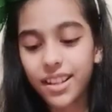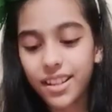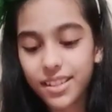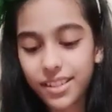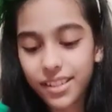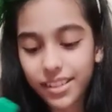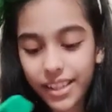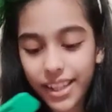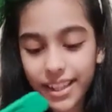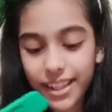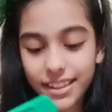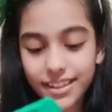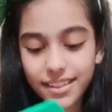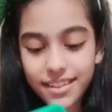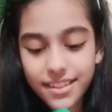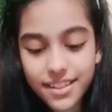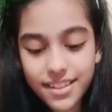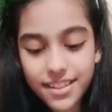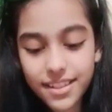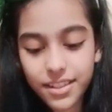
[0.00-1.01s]
So
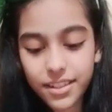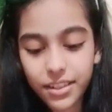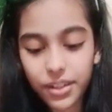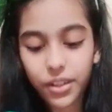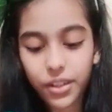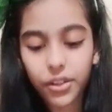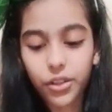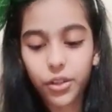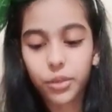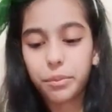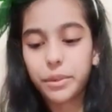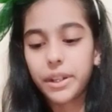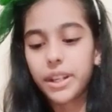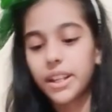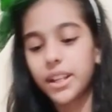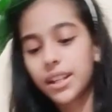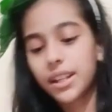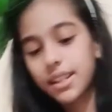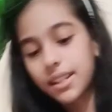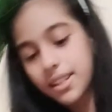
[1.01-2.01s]
let's open
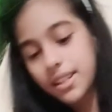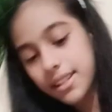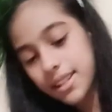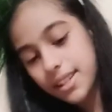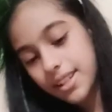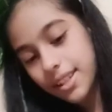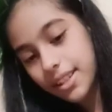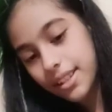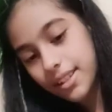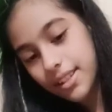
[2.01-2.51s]
it.